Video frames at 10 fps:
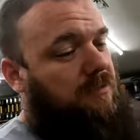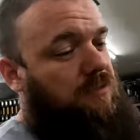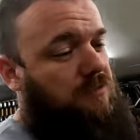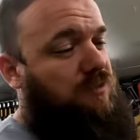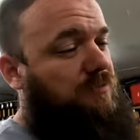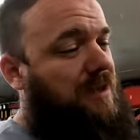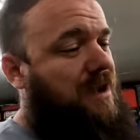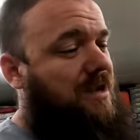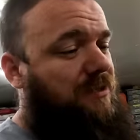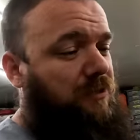you can put
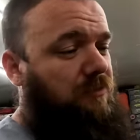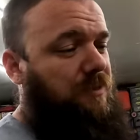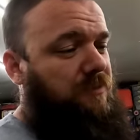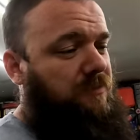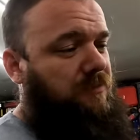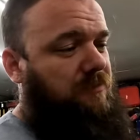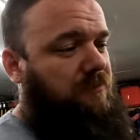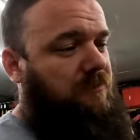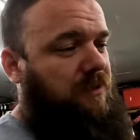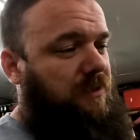behind the grill
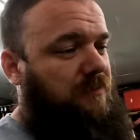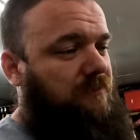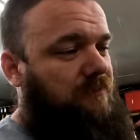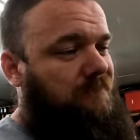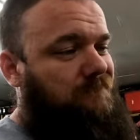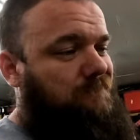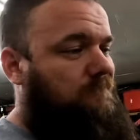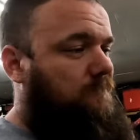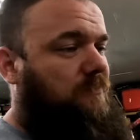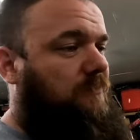to
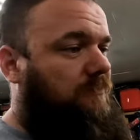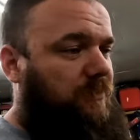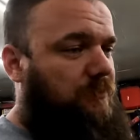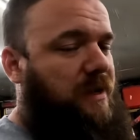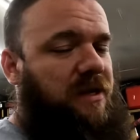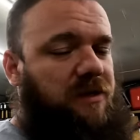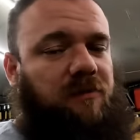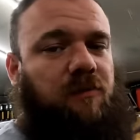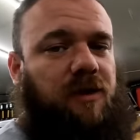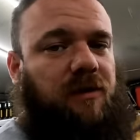fill back
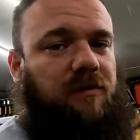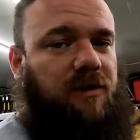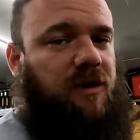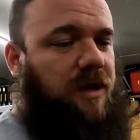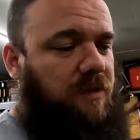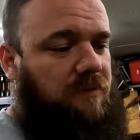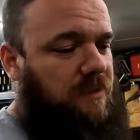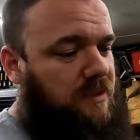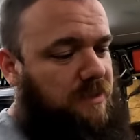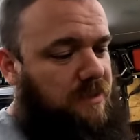in what I cut out
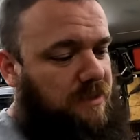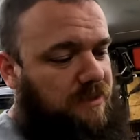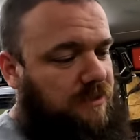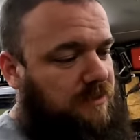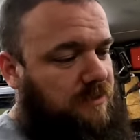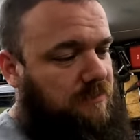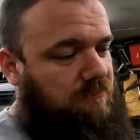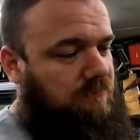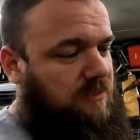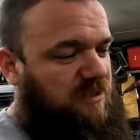just
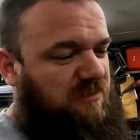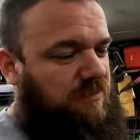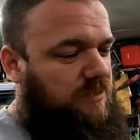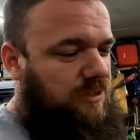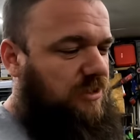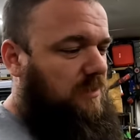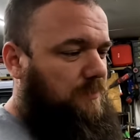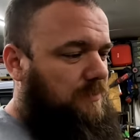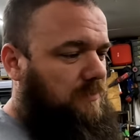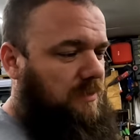a different shape,
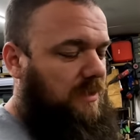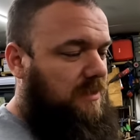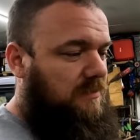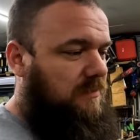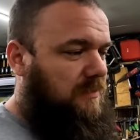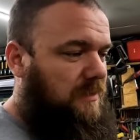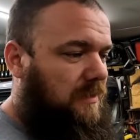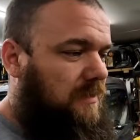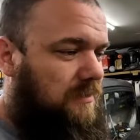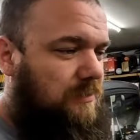I guess.
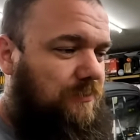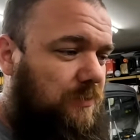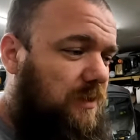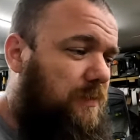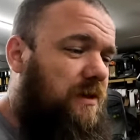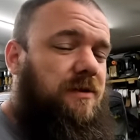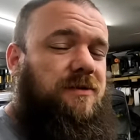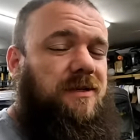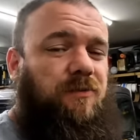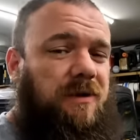So if anybody knows
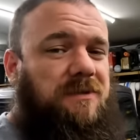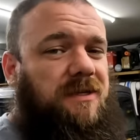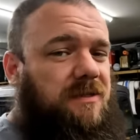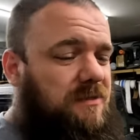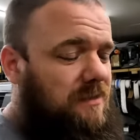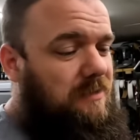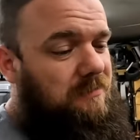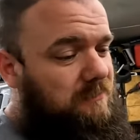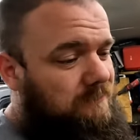any websites that